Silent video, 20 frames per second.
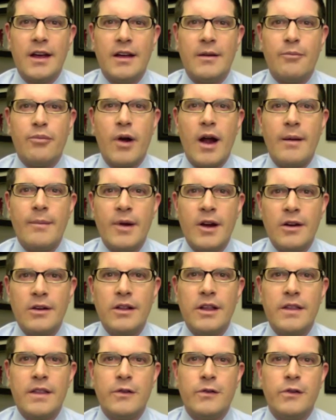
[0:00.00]

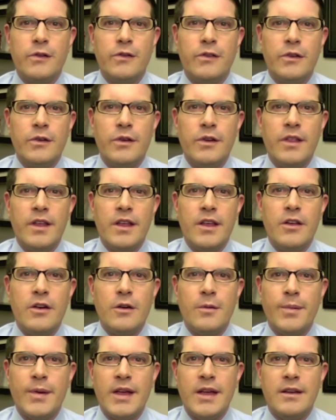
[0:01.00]
Primarily, this is due to the
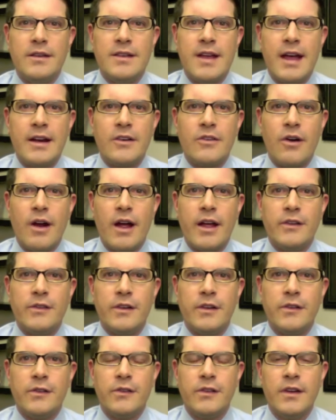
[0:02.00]
European debt
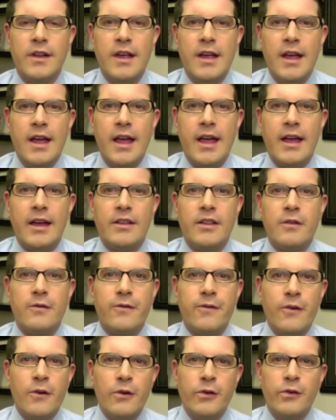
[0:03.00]
crisis. And the
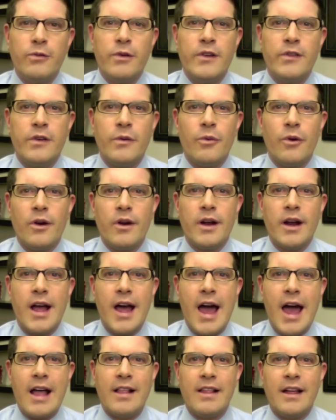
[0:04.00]
first reason we're going to
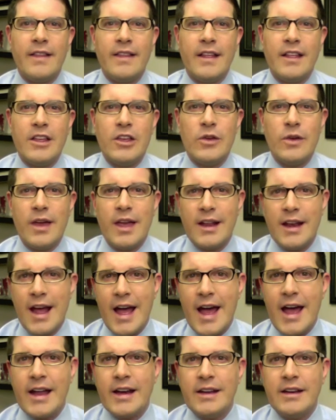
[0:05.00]
highlight that you
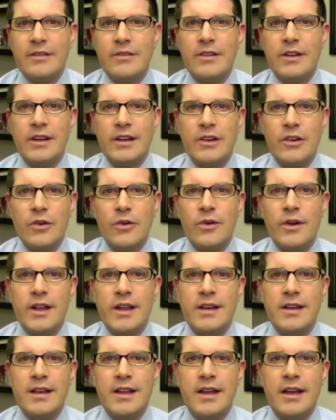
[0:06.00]
cannot ignore
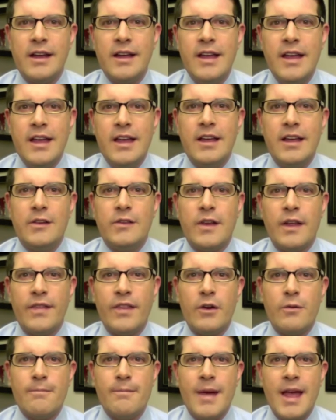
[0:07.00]
India is that
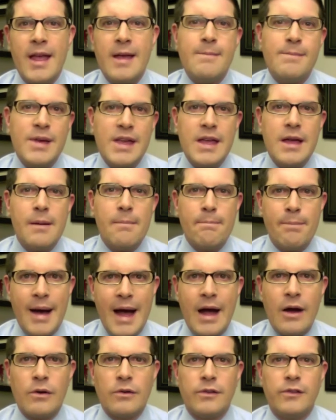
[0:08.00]
there may be a
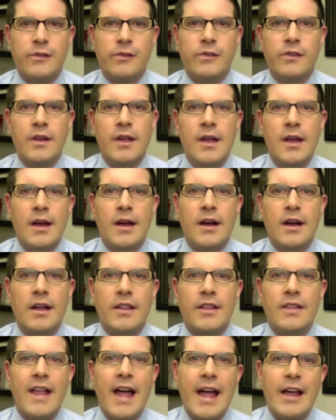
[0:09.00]
bounce.
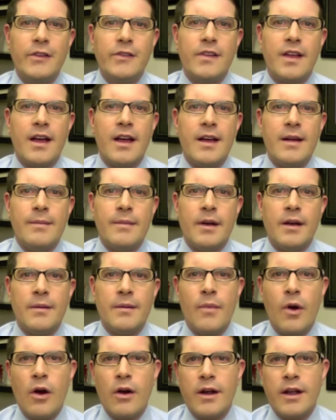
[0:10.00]
The last time
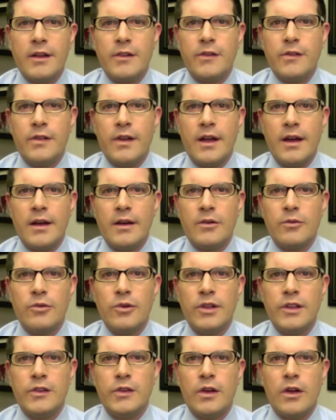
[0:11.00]
markets
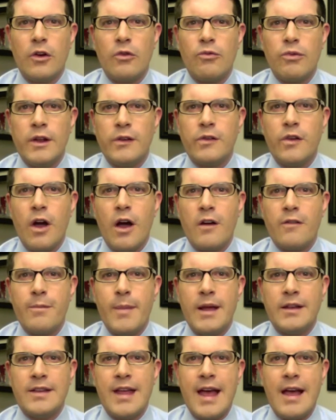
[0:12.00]
really took a risk-off
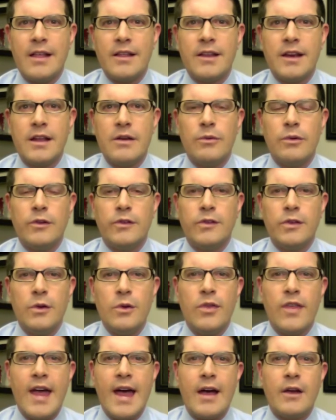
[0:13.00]
mentality was
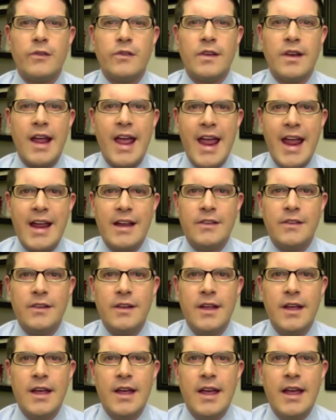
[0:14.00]
2008,
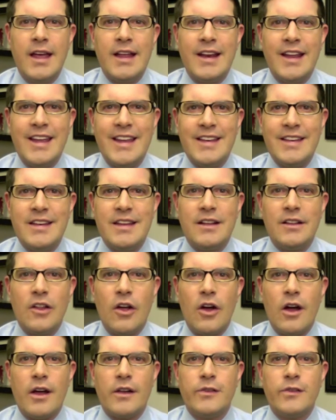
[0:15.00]
and
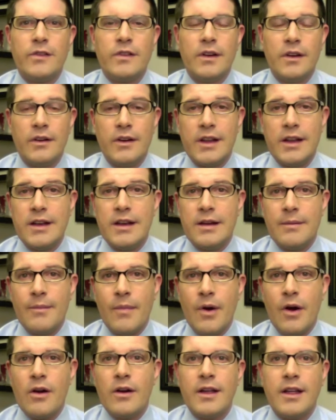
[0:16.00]
Indian
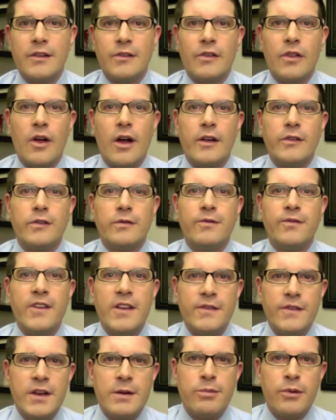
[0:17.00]
markets lost
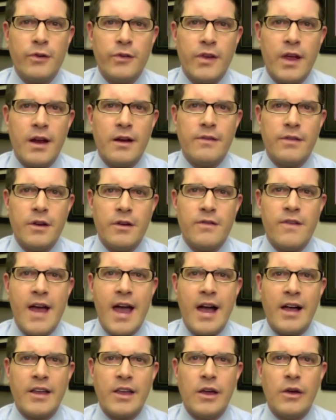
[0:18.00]
50% of their
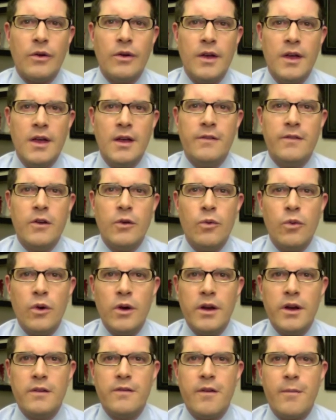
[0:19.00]
value. If you
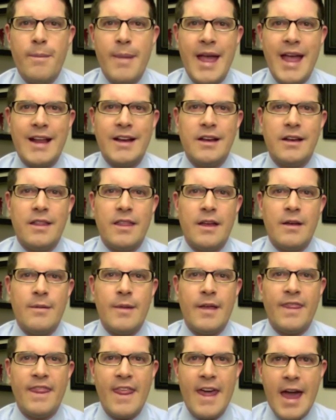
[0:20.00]
would have abandoned them
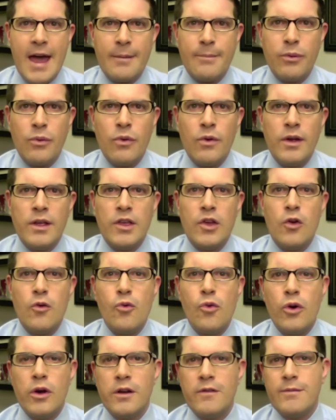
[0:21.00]
at that point, you
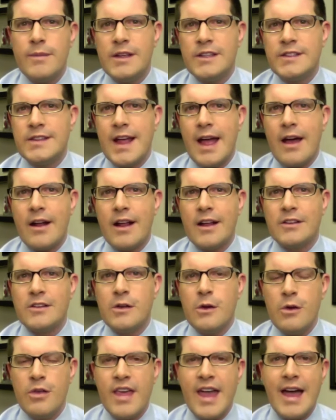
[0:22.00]
would have missed out on
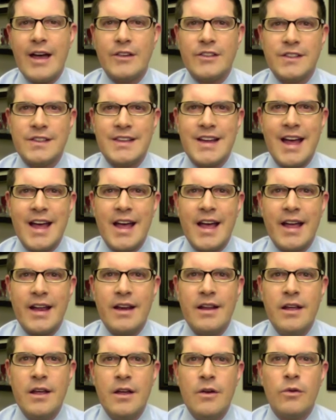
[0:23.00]

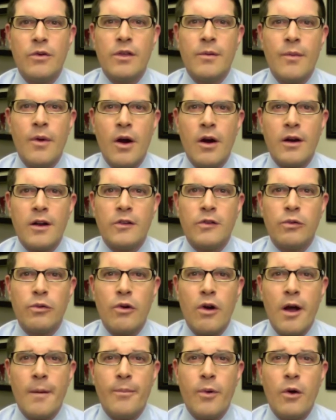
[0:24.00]
2009, where the markets
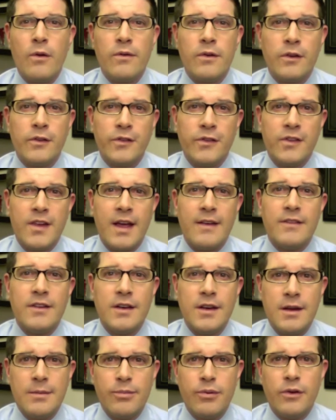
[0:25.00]
were up over
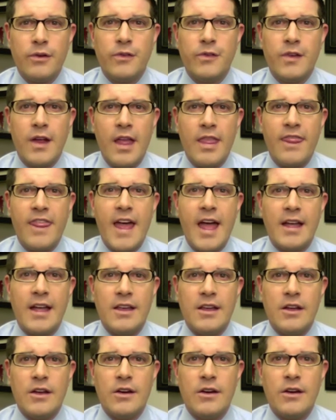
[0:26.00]
70% that
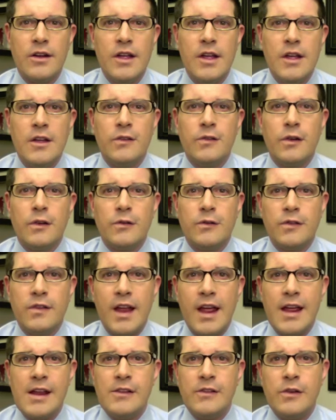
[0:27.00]
year. So
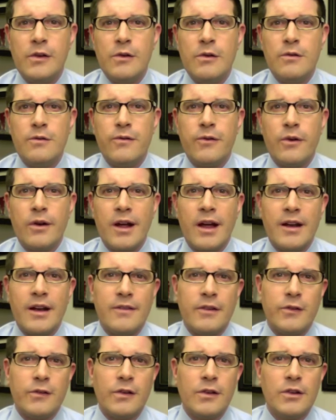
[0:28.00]
stay tuned for kind of
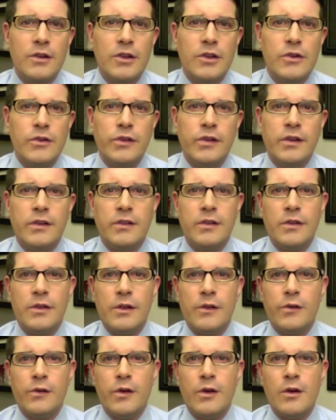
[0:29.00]
a solution to
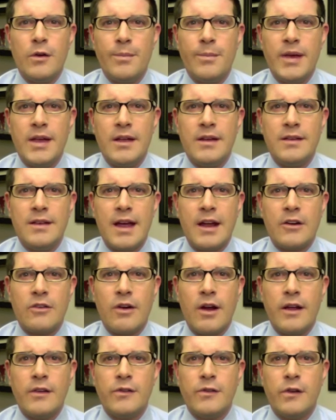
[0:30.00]
this European debt
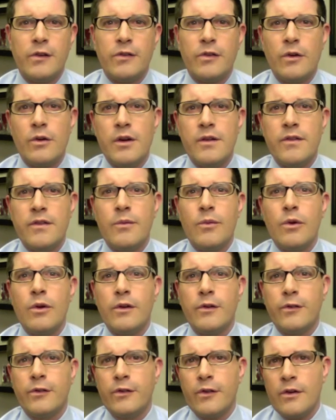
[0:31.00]
crisis, or even more
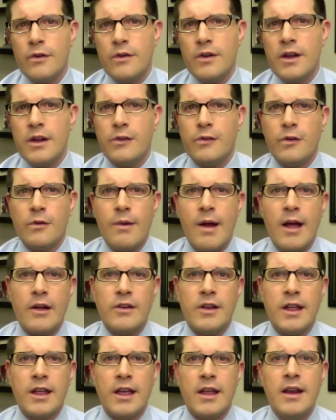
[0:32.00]
certainty
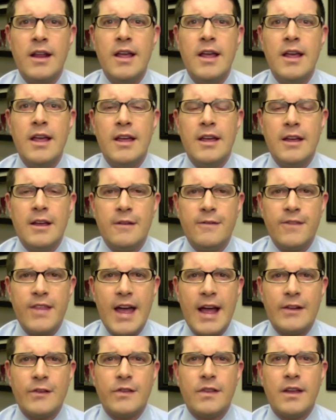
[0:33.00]
surrounding it. If
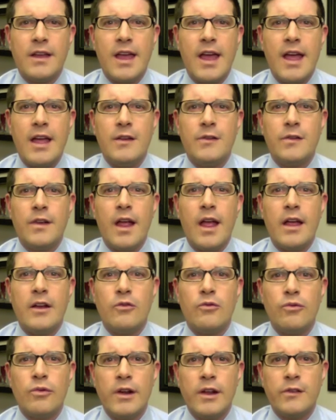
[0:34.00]
that's the case
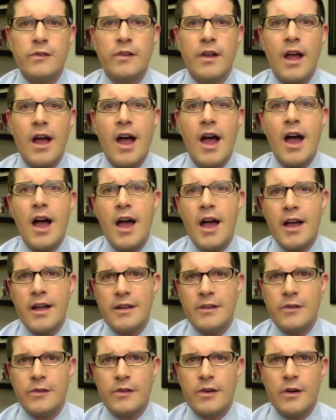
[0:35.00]
and risk
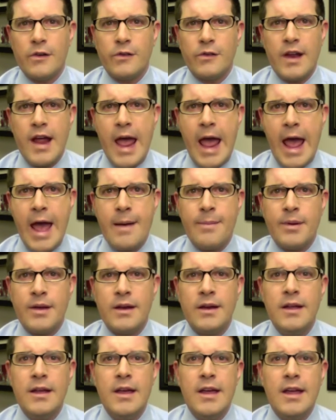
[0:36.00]
on starts to
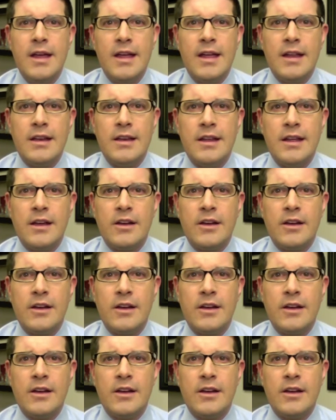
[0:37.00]
happen, India